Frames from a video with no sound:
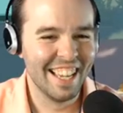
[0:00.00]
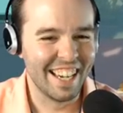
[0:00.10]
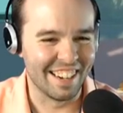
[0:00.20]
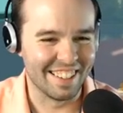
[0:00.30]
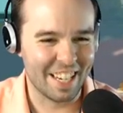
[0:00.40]

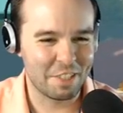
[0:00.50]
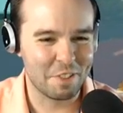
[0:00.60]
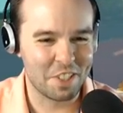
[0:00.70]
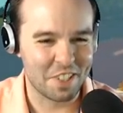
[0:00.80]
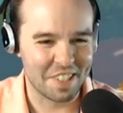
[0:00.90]
Here, the next
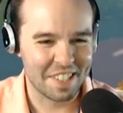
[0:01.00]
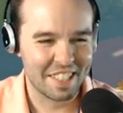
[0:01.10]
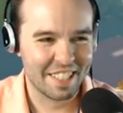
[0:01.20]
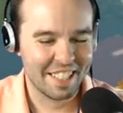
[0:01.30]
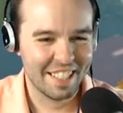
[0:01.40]
one's yours.
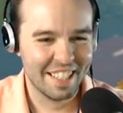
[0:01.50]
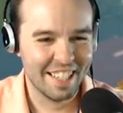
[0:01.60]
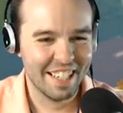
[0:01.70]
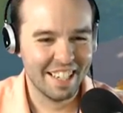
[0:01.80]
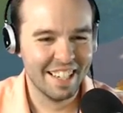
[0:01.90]

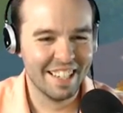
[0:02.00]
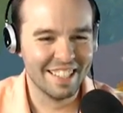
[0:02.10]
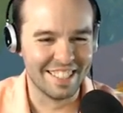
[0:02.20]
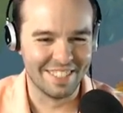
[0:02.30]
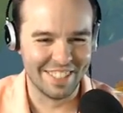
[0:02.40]

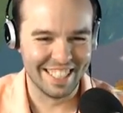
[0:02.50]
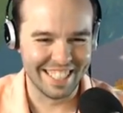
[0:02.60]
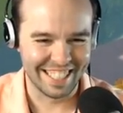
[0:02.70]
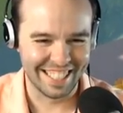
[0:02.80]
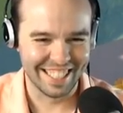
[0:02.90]
This is
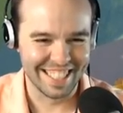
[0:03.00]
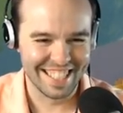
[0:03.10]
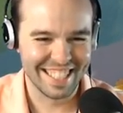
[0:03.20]
ridiculous.